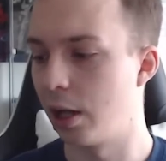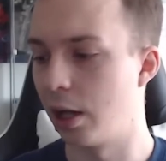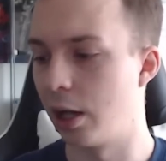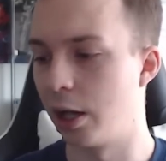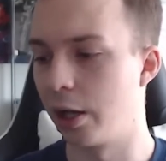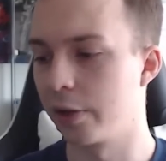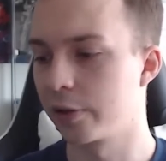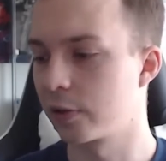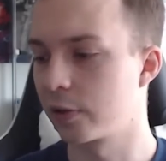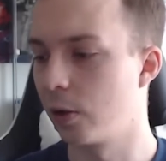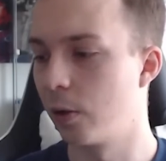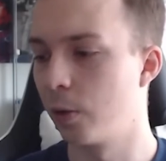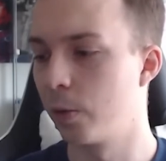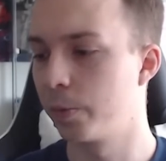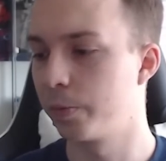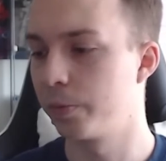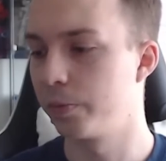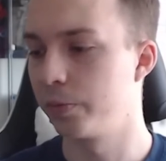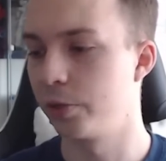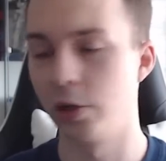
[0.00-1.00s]
Uh,
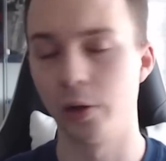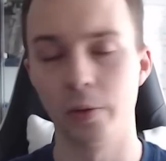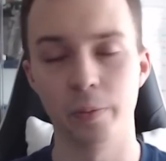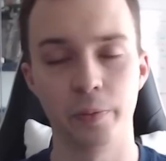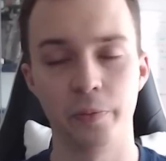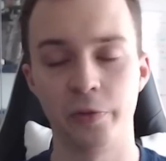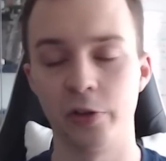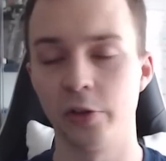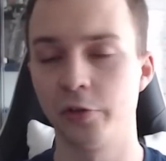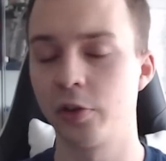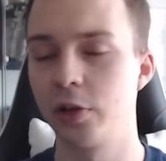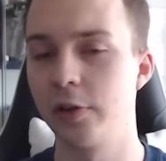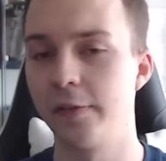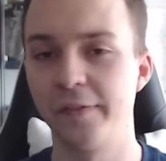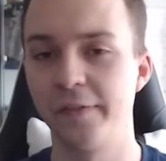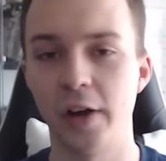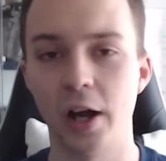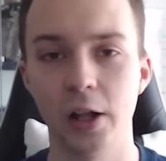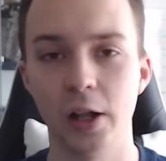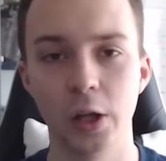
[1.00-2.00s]
so, you know, feel free to
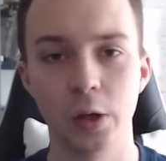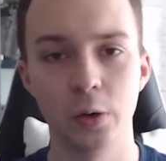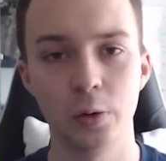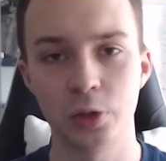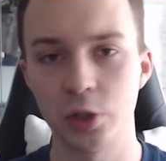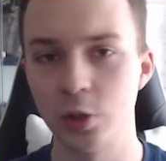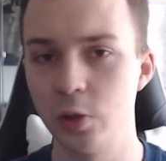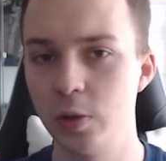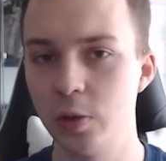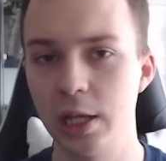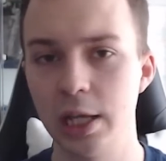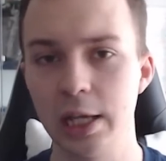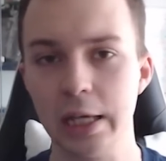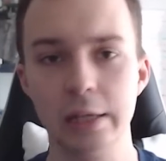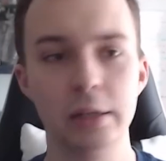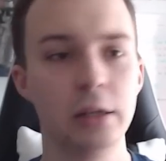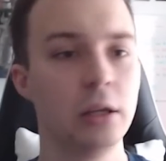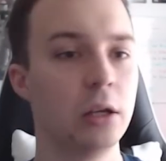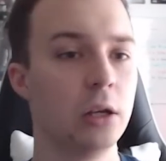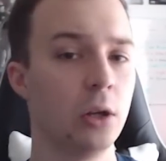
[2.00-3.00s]
follow, tune
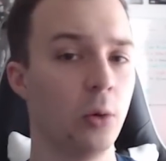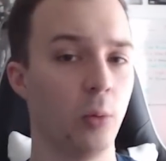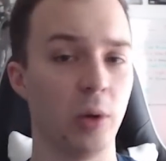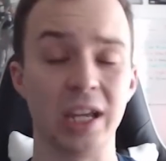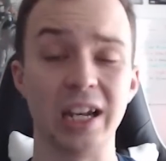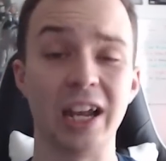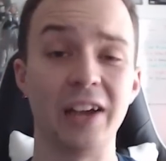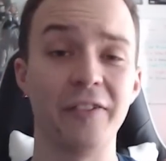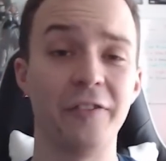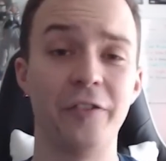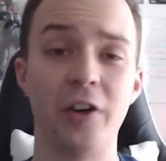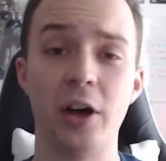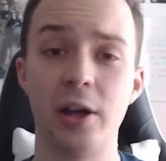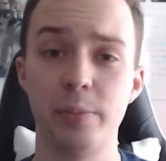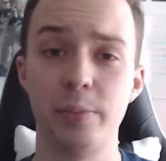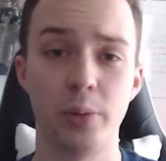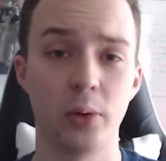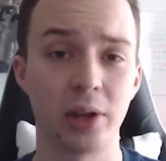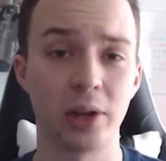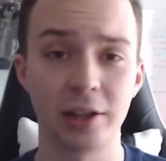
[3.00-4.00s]
in. We can have
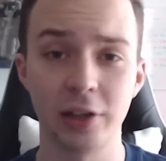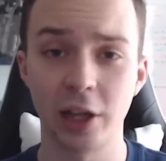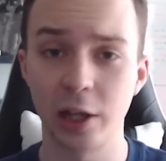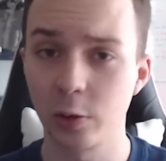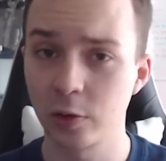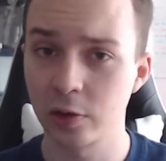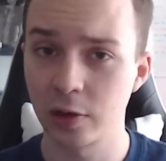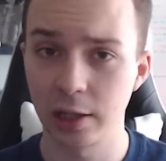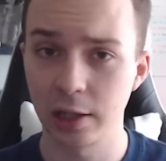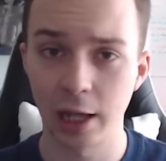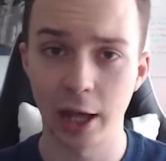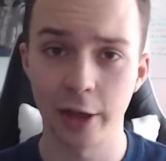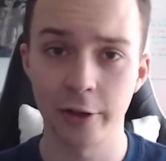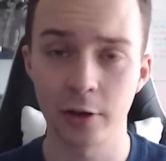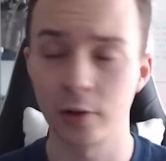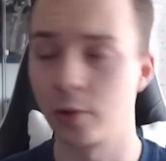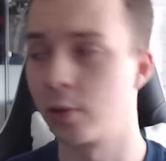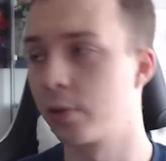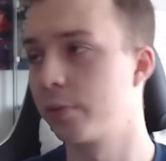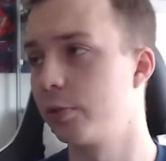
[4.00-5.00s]
fun building Legos
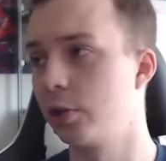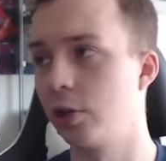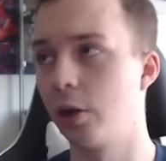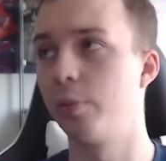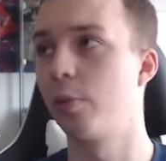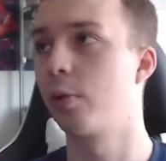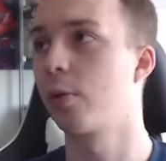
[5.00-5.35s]
together, or, you know,